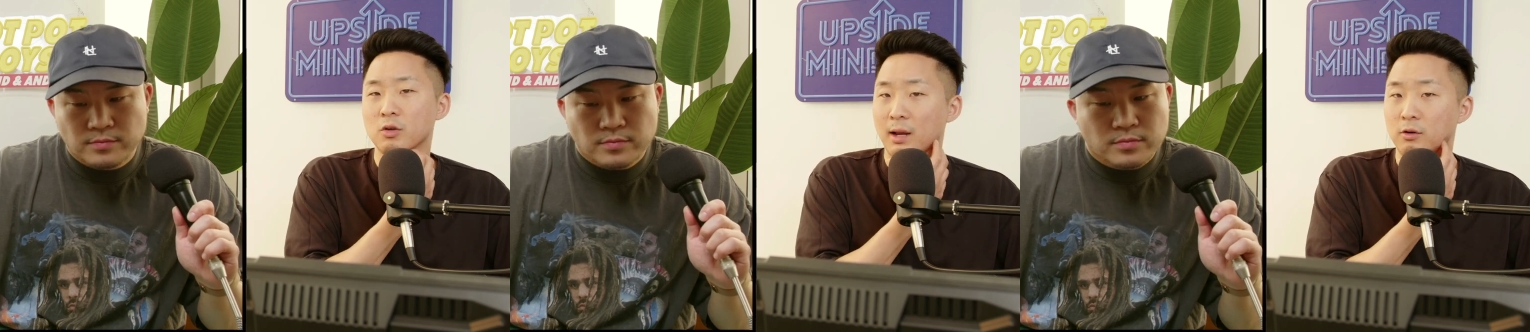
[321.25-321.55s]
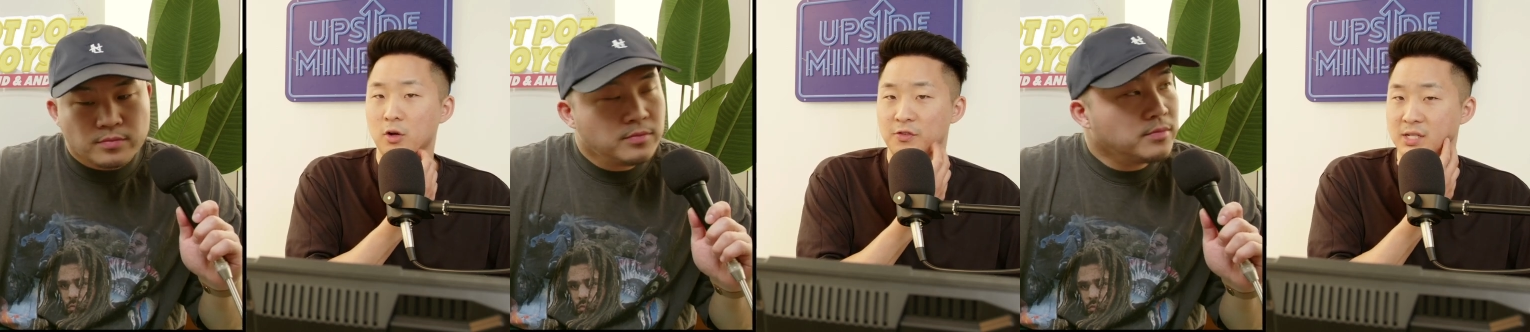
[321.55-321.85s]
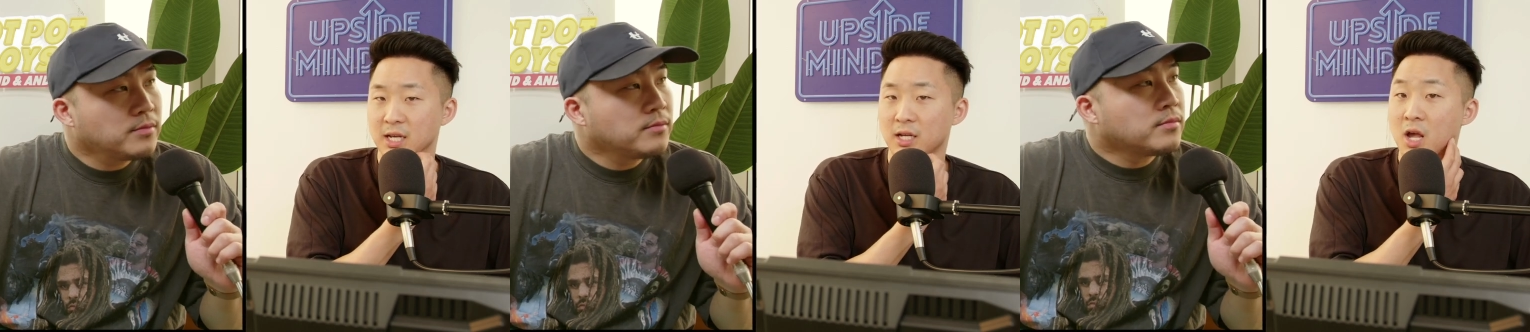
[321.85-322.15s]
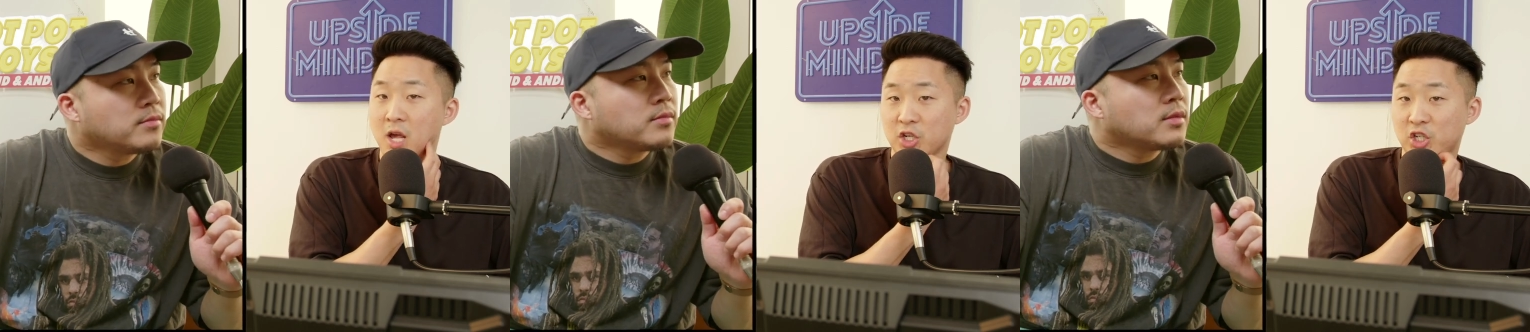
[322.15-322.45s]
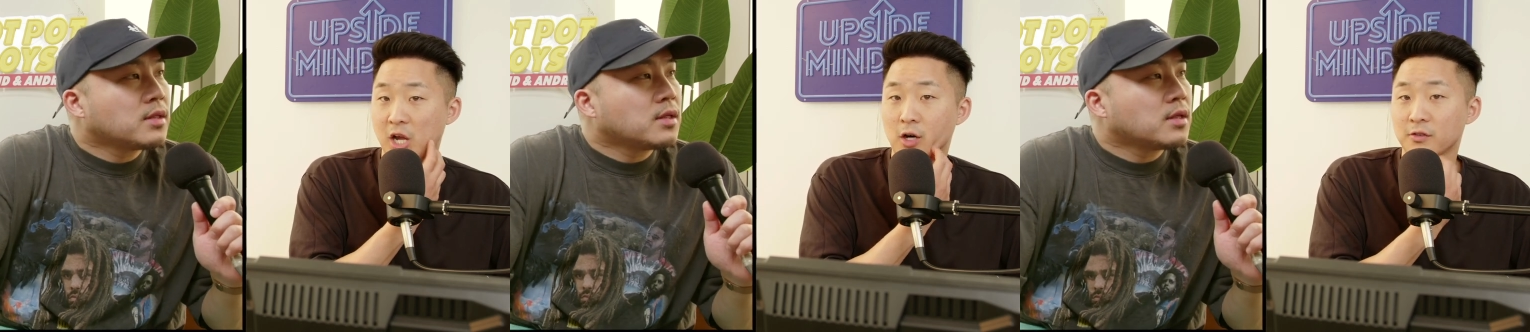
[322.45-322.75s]
Speaker 1: I don't know if it's hitting
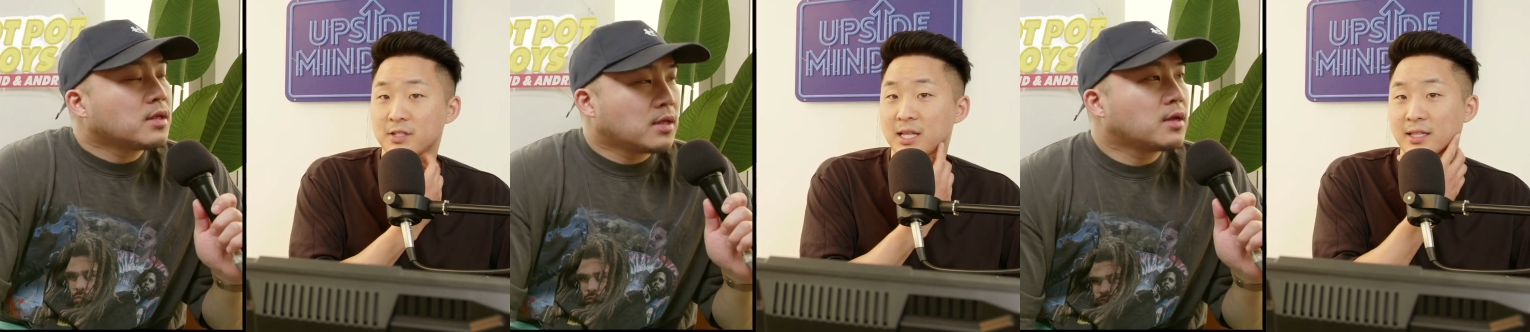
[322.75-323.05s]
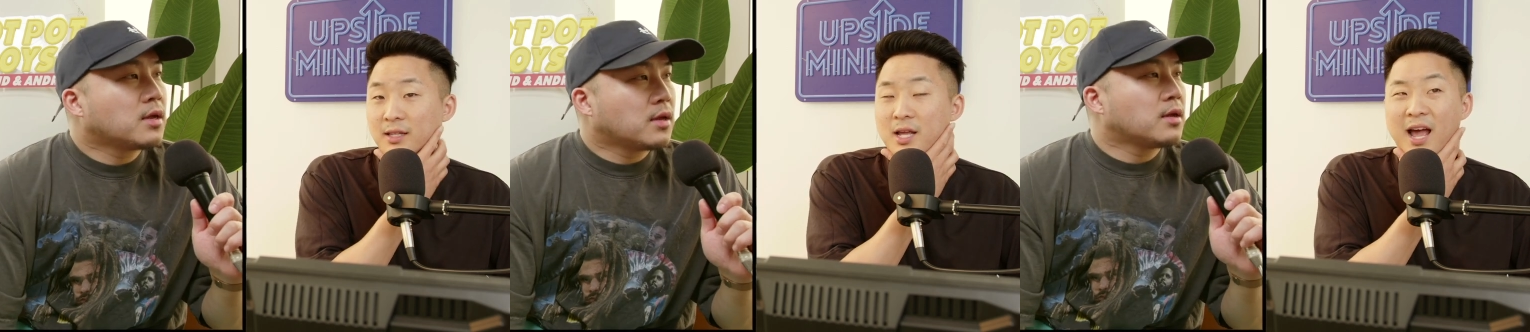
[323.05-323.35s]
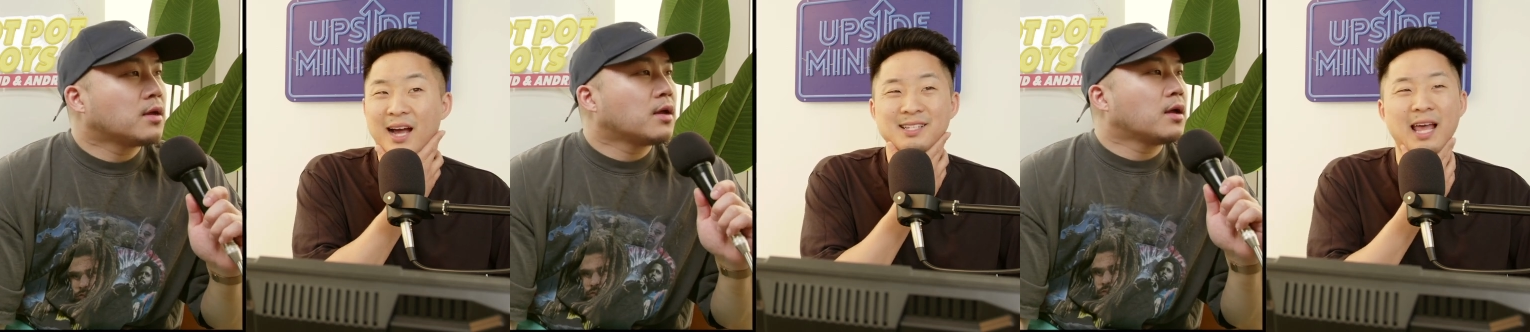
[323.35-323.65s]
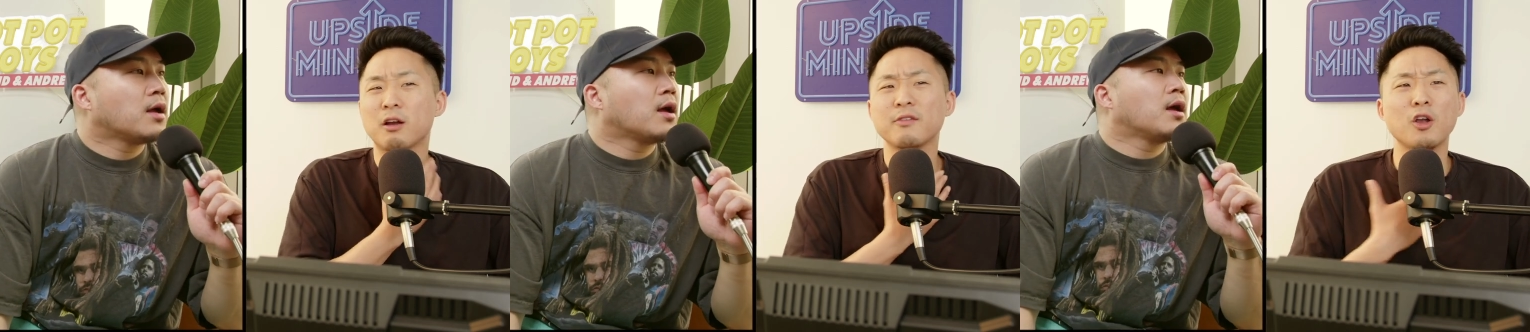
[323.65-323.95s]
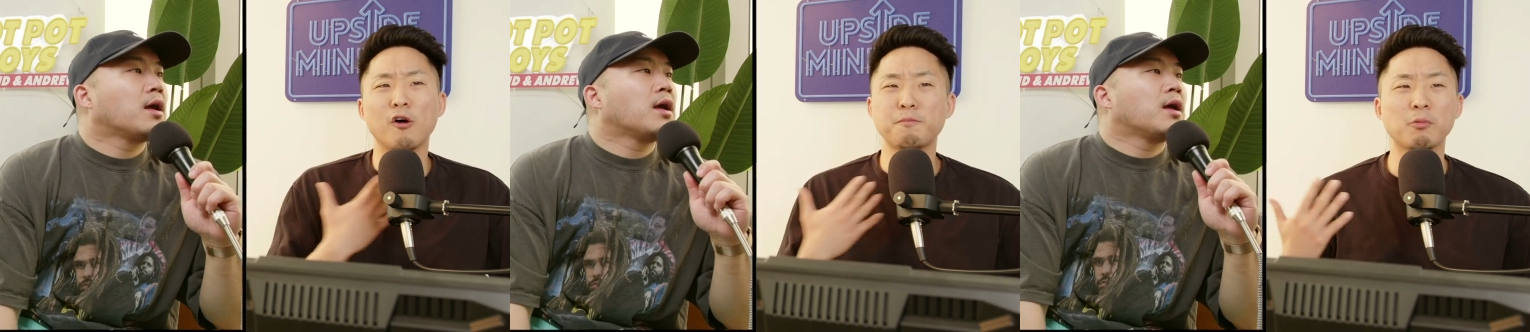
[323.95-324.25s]
shelves. Like, because I don't even
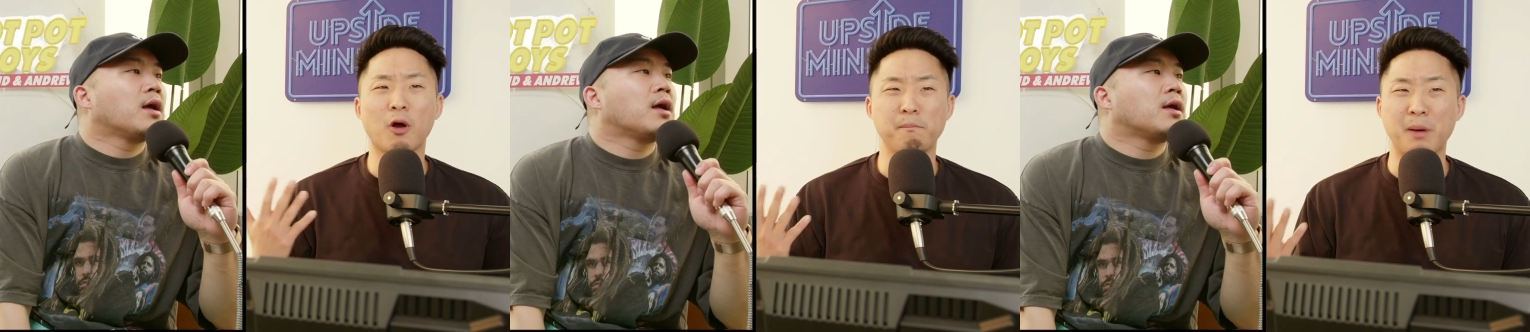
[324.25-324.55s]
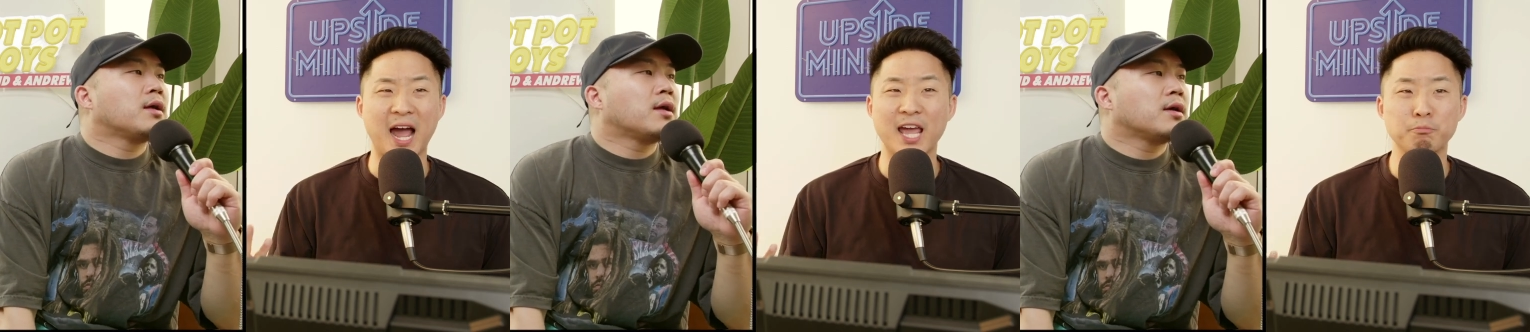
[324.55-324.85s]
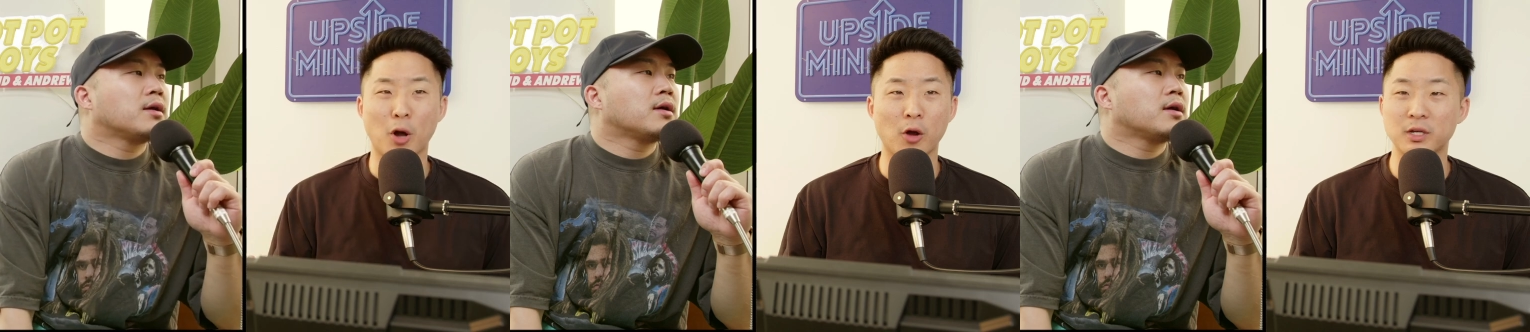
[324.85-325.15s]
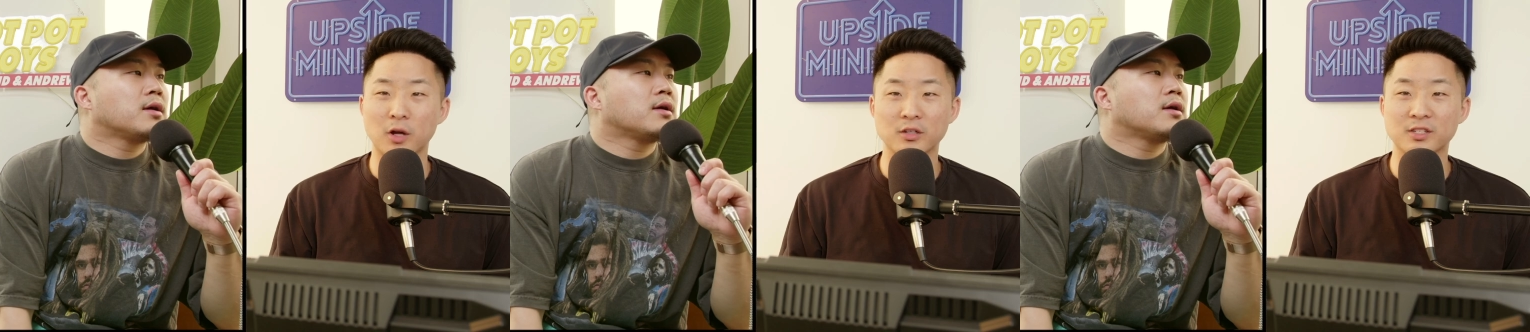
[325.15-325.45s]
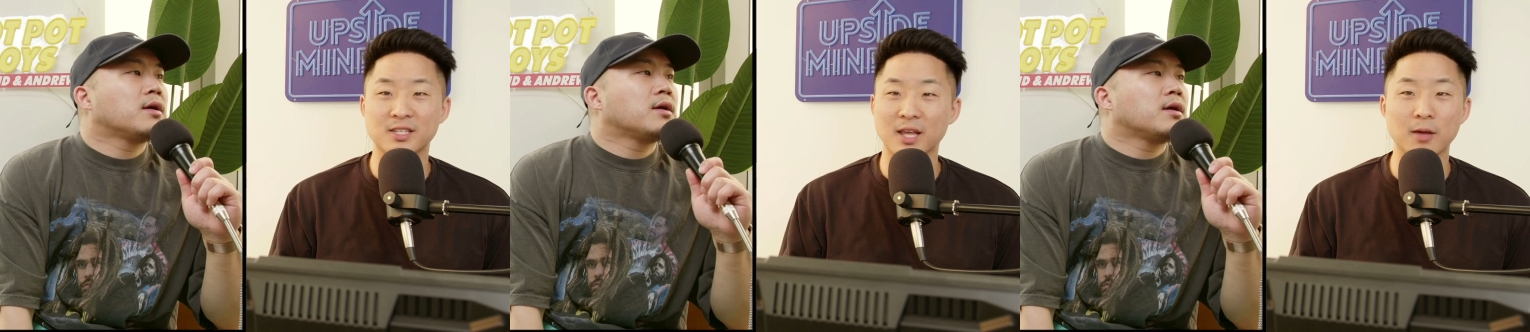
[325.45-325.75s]
know if people are buying Barbie dolls the
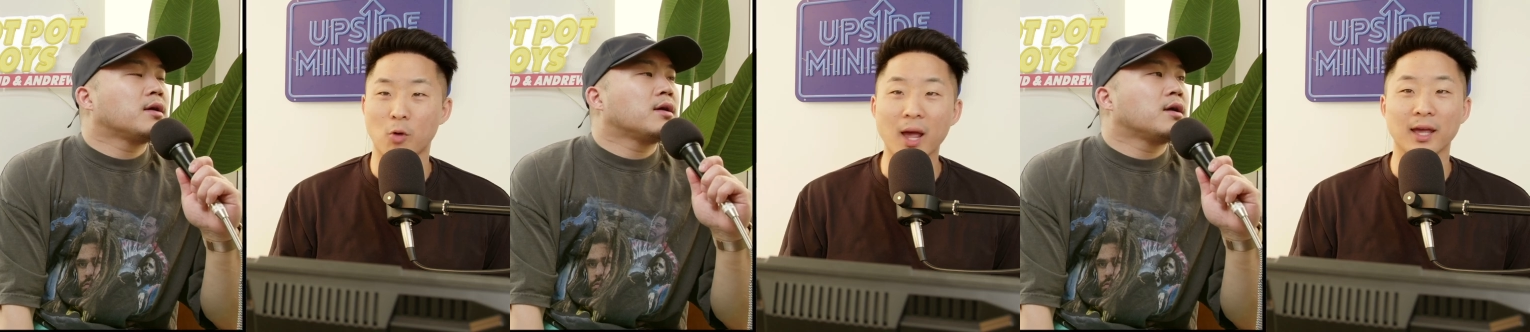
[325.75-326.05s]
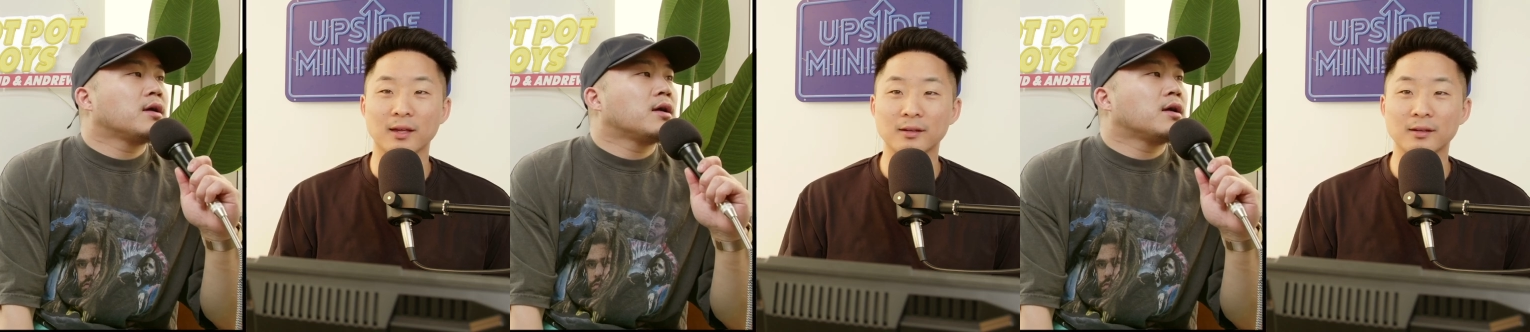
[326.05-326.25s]
same way.